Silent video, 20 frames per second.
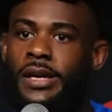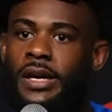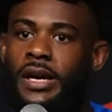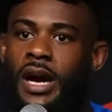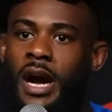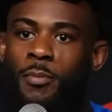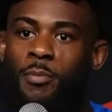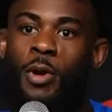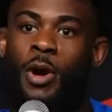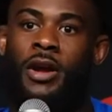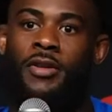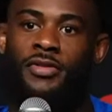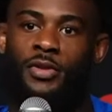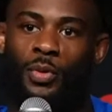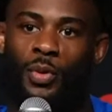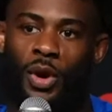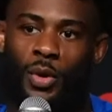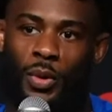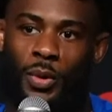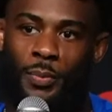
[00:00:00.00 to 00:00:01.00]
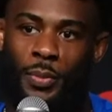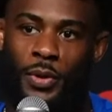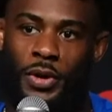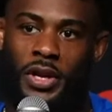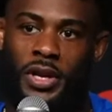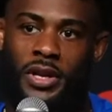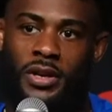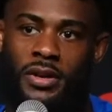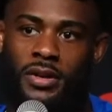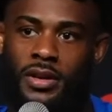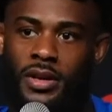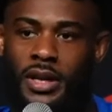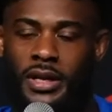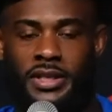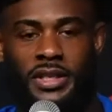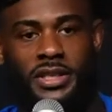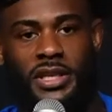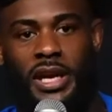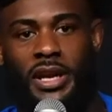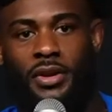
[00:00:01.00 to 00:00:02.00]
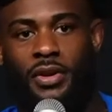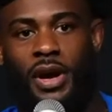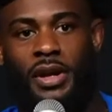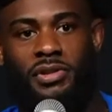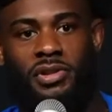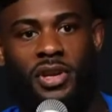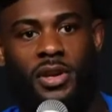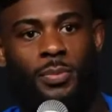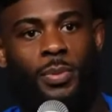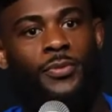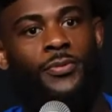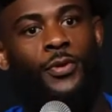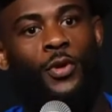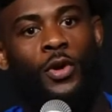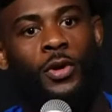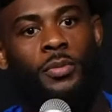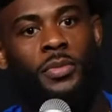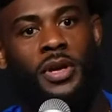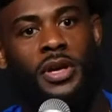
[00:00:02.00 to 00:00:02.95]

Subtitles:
I'm proud of the work we put in, and I just got to go out there and perform.